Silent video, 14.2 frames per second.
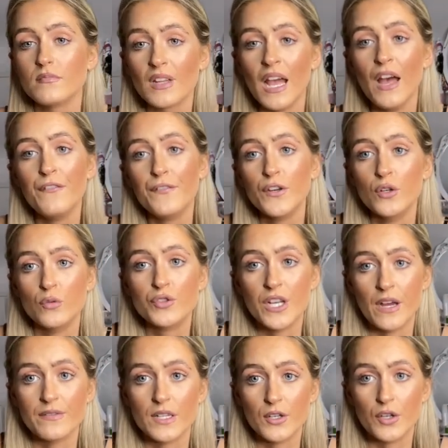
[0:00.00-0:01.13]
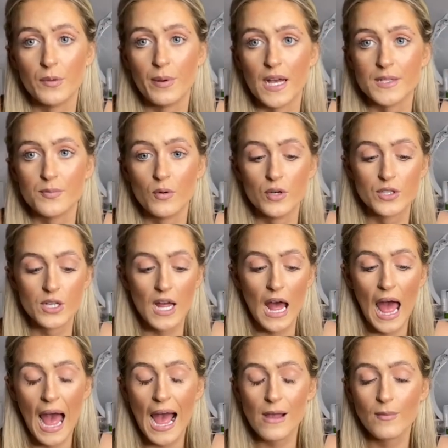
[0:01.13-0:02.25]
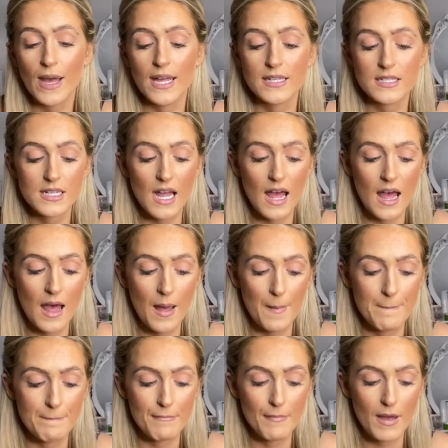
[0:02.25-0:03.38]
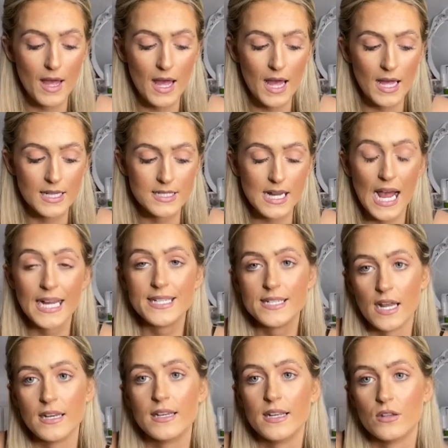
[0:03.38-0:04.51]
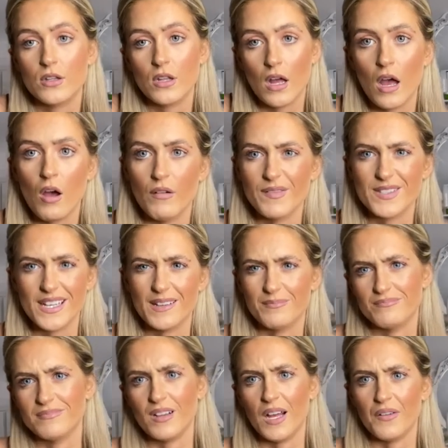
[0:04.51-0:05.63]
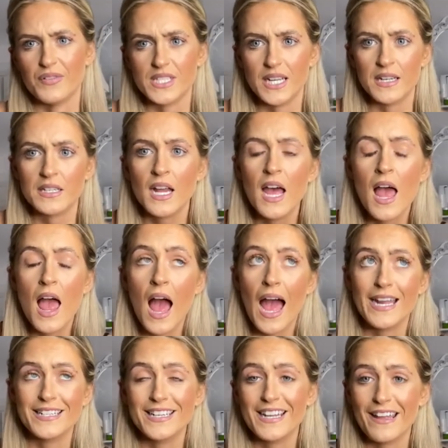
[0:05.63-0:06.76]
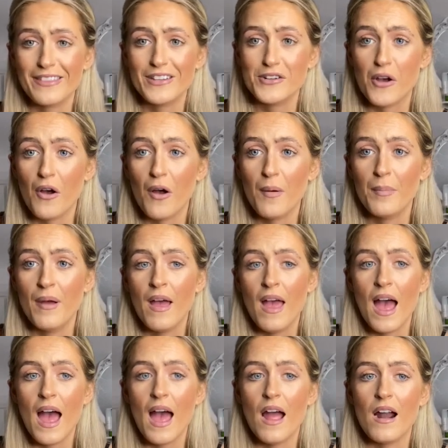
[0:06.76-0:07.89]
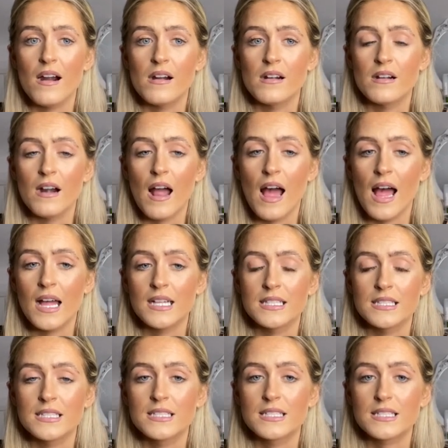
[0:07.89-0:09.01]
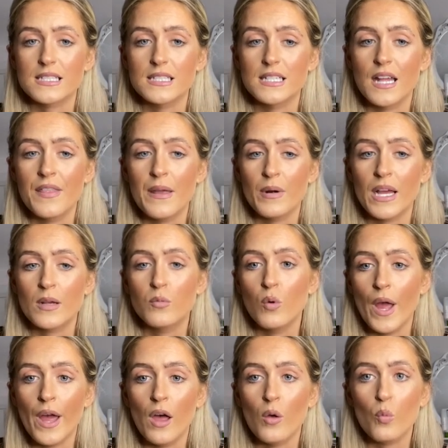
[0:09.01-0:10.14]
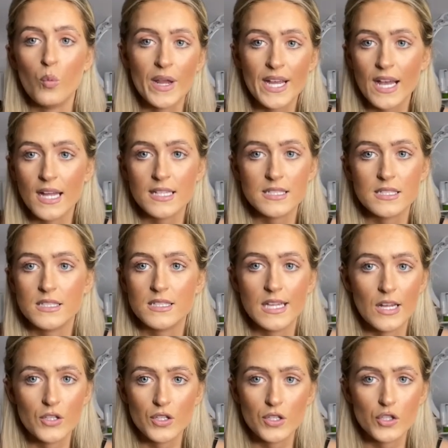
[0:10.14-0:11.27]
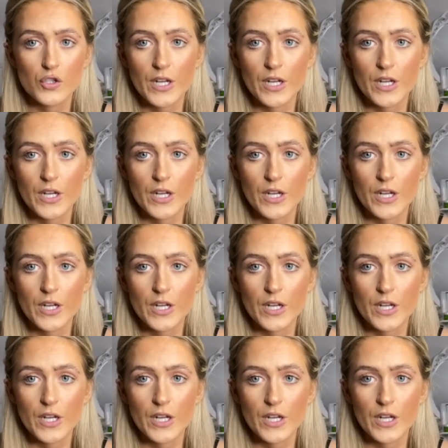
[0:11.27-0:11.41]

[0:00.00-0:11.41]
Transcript: If you don't, you have to get a new passport. I went and I did get, obviously I did get the job, and they were like, well, we can't send you on a